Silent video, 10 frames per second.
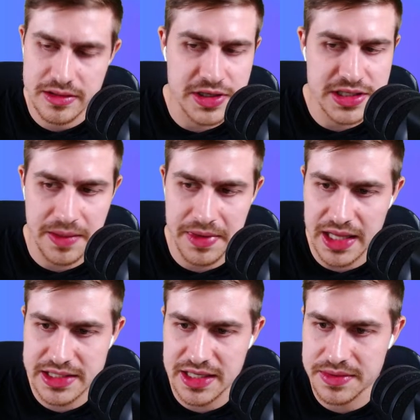Chris, I mean,
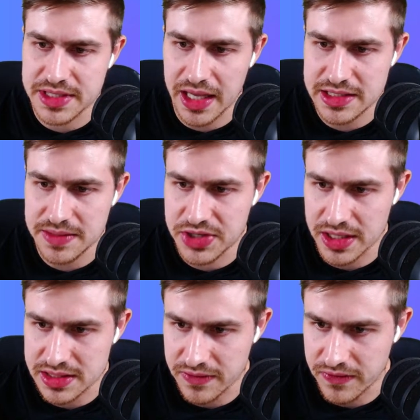that seems
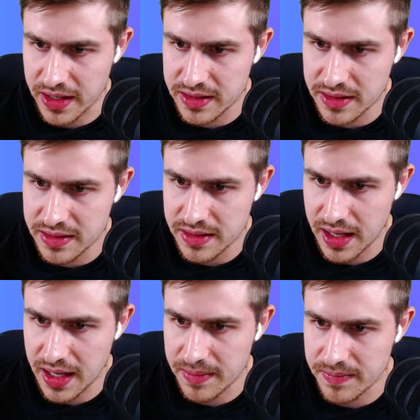justified.
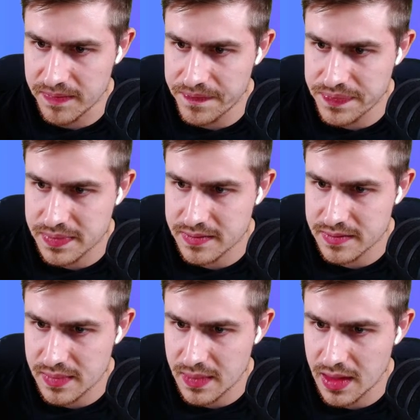Same
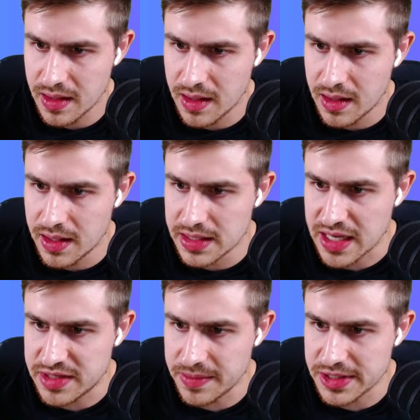
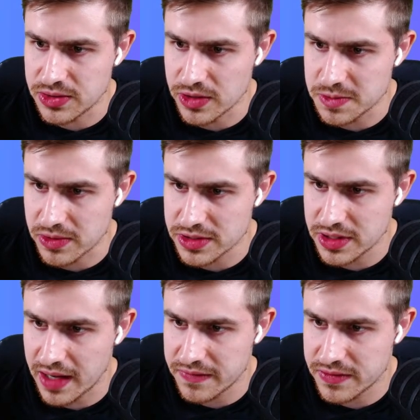team as yours, but also
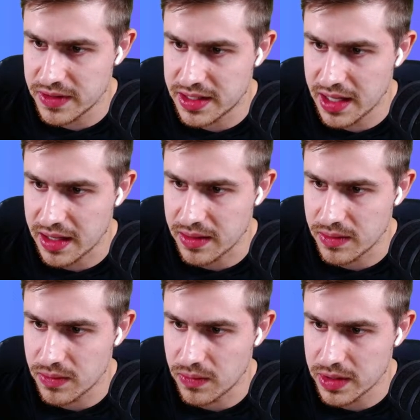have 3K.
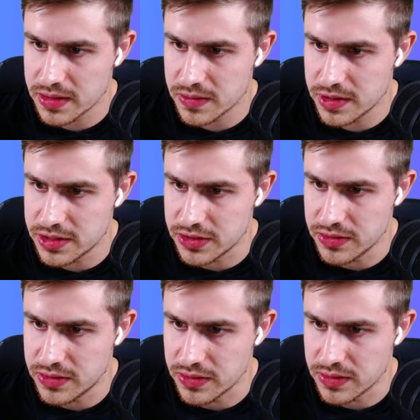What would you
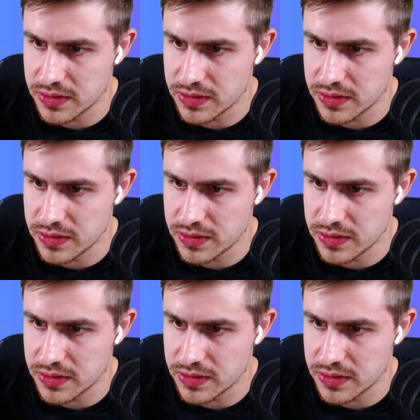do?